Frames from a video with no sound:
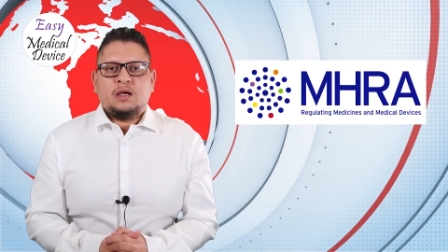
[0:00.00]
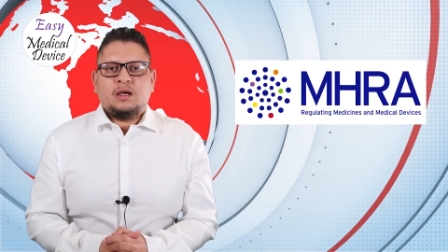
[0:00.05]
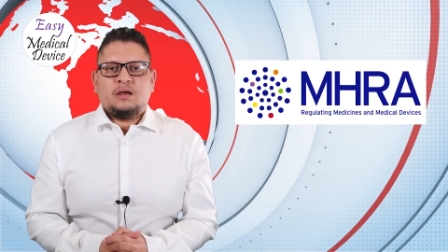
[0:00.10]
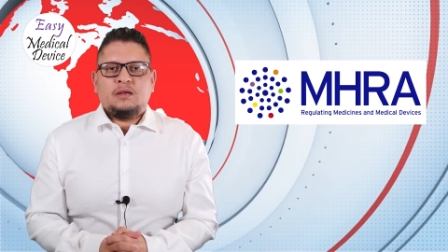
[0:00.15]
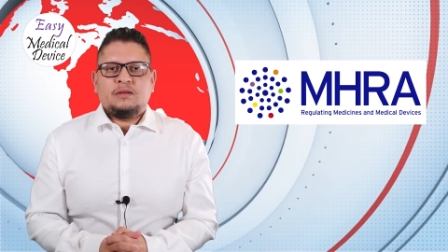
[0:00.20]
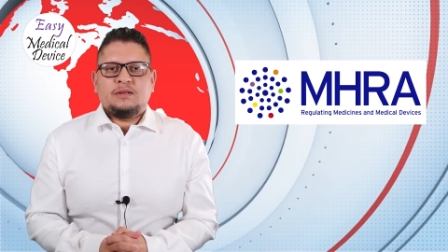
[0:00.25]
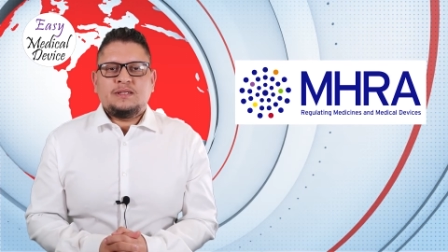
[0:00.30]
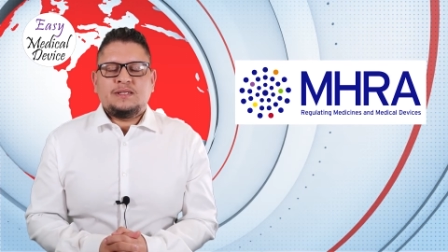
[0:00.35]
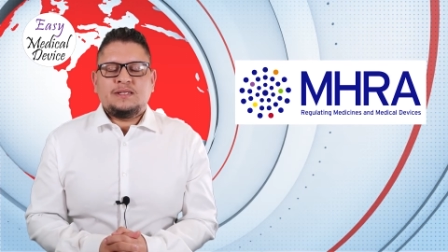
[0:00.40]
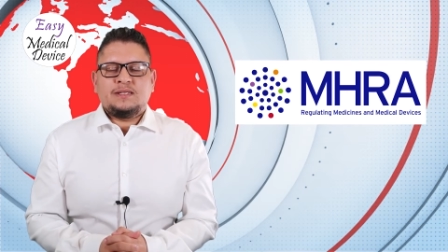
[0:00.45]

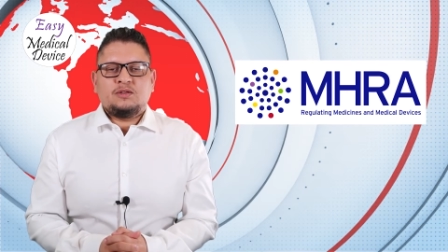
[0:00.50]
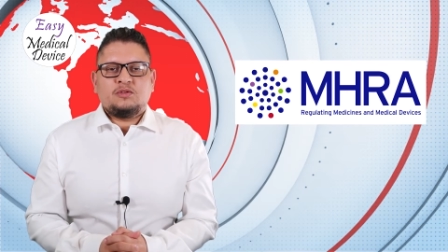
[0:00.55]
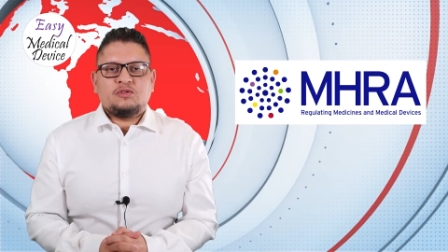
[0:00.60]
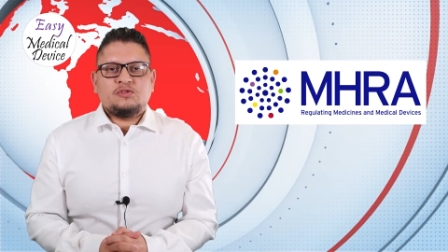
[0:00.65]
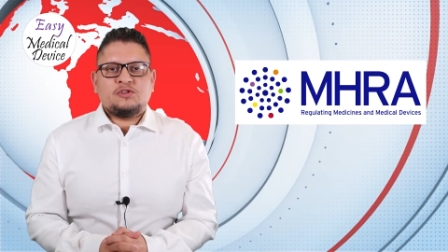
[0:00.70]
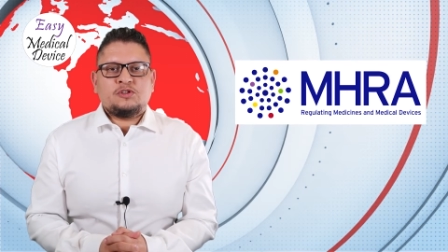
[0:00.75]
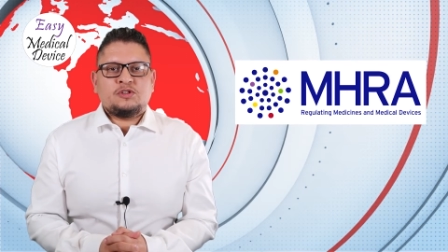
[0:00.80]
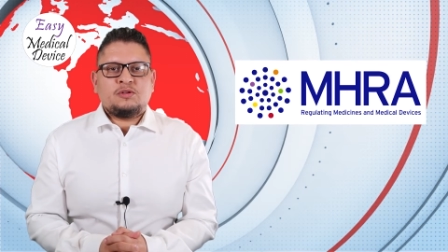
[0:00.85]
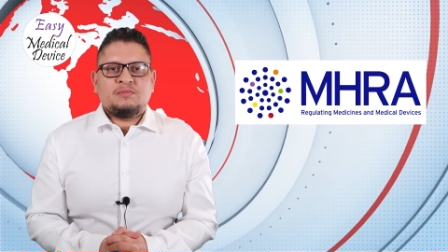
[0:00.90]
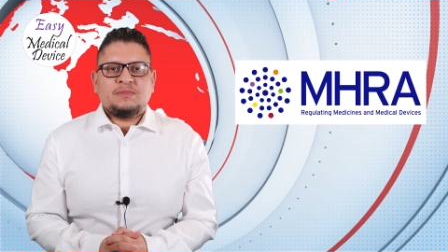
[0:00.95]
uh, this is
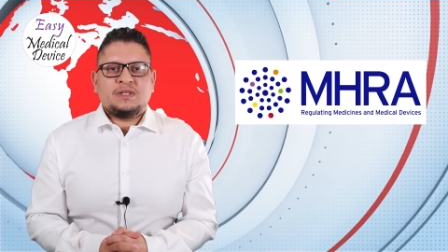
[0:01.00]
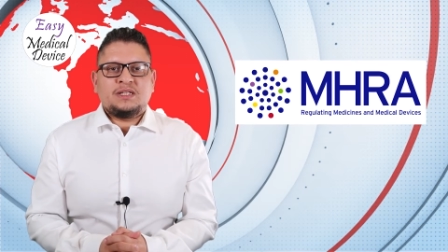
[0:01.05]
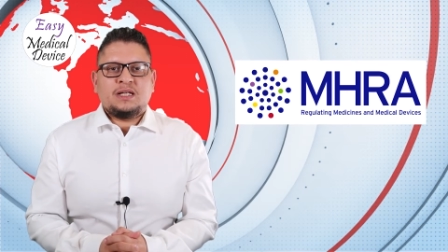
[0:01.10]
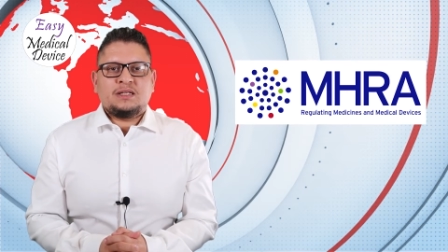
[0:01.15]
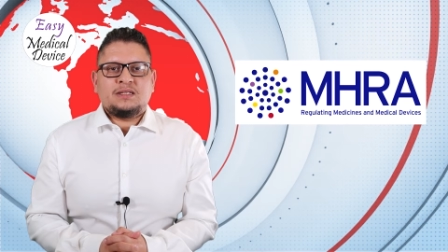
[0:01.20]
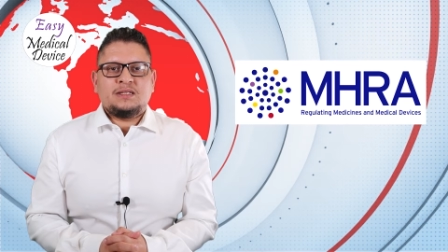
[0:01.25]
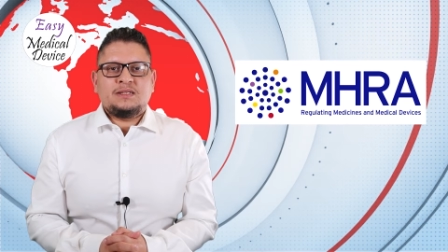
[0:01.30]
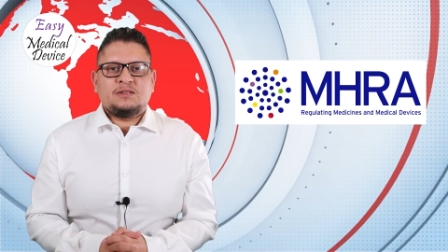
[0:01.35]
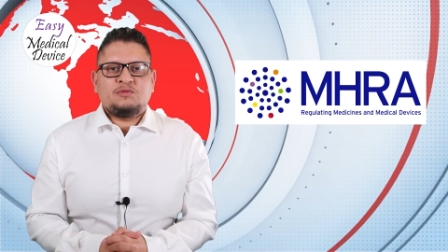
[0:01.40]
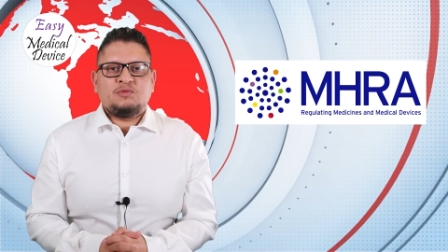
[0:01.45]
also something
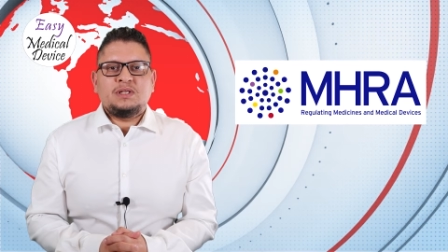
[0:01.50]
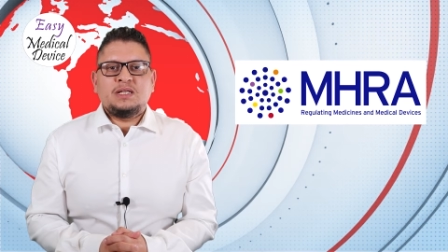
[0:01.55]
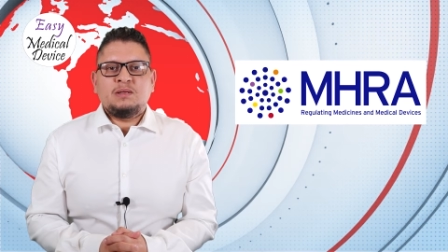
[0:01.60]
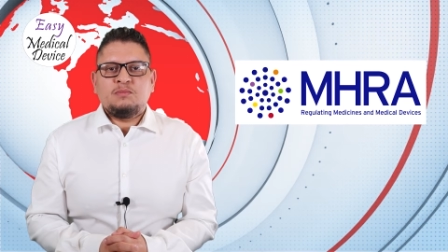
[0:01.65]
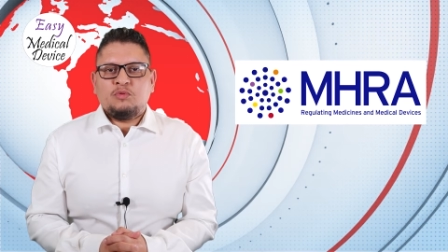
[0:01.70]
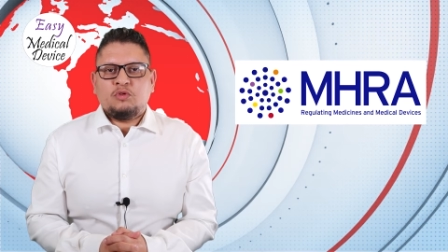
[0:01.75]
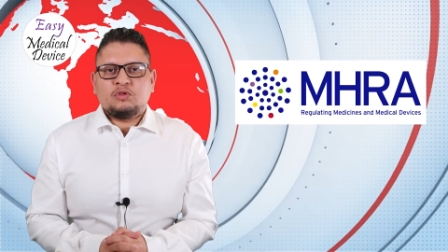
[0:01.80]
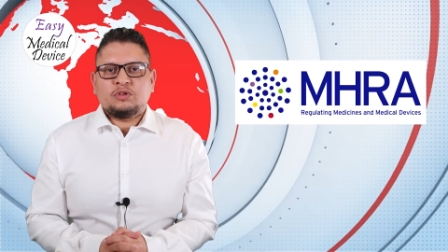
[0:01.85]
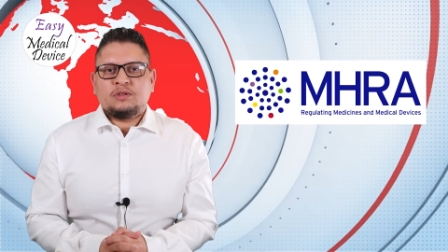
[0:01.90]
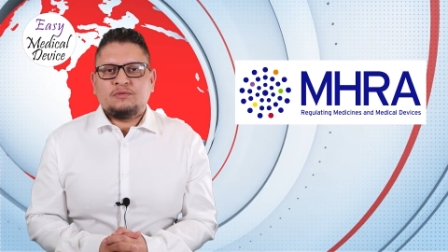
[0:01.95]
that is really
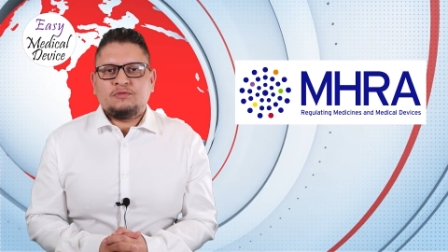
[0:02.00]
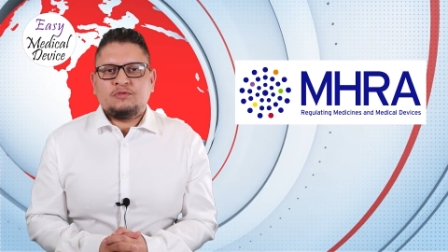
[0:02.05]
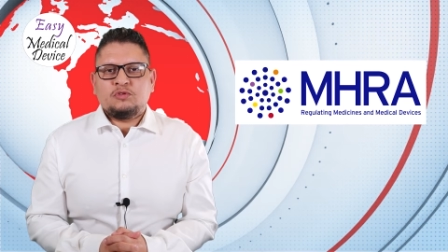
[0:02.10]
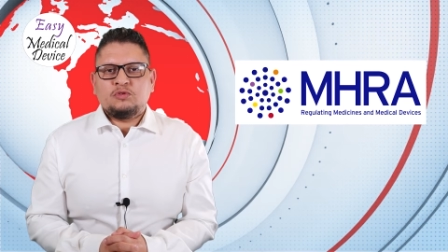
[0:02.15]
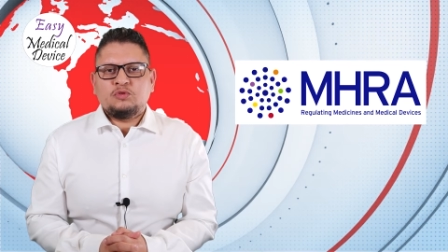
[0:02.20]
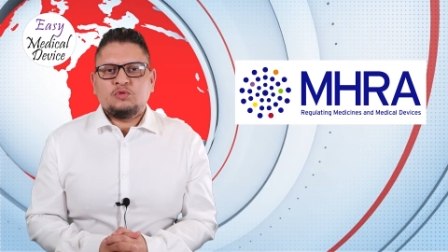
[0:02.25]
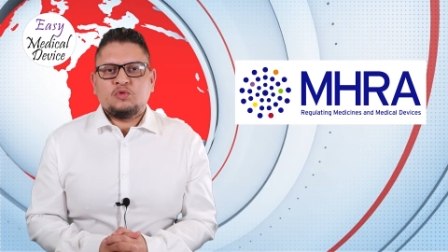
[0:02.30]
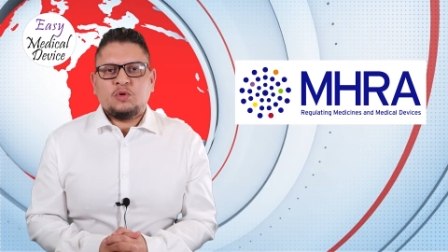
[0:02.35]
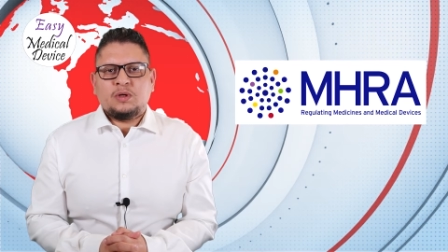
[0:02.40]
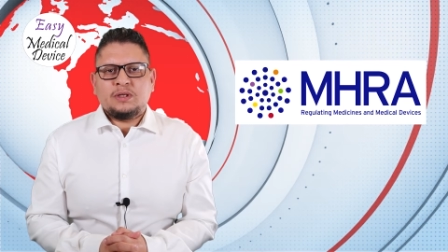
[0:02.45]
important
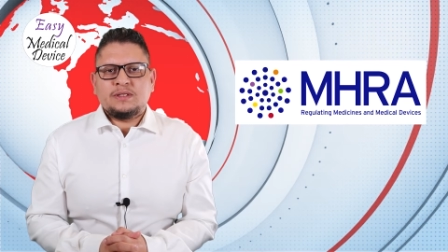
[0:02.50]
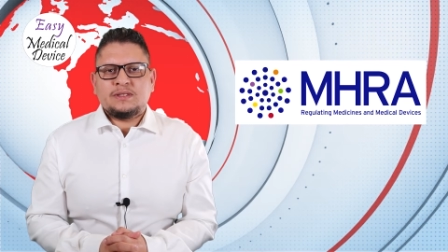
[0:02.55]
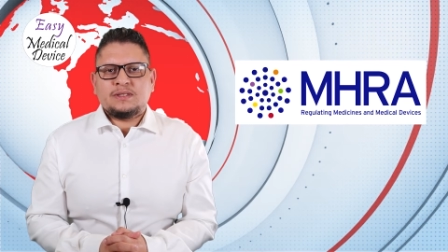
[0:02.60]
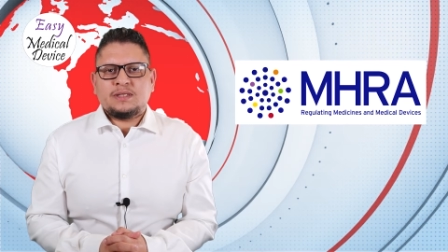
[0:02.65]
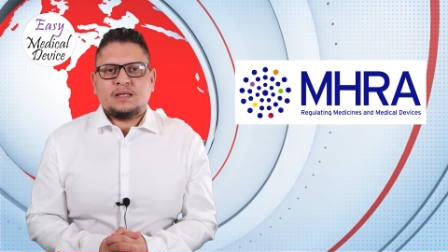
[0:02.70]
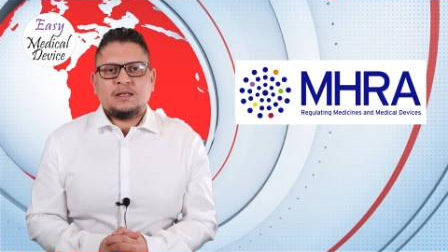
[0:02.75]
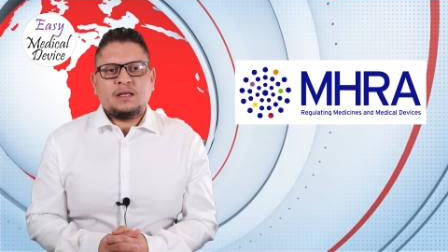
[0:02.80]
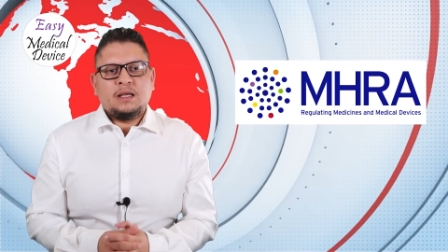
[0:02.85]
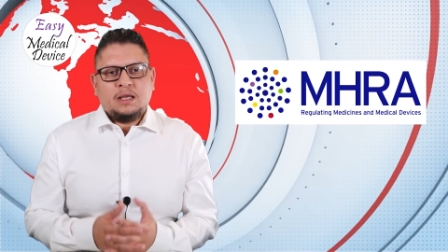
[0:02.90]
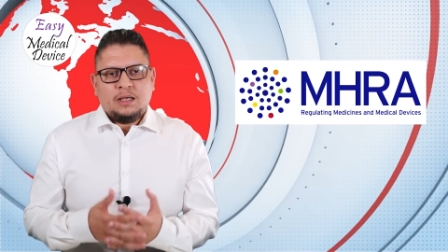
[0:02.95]
for you to
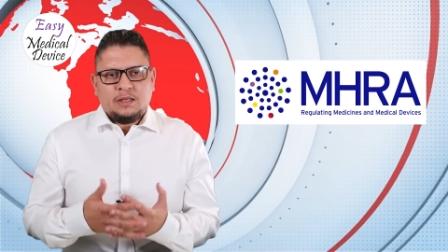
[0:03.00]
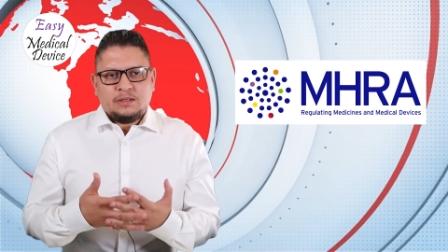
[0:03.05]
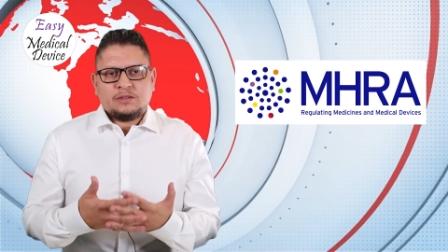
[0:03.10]
understand,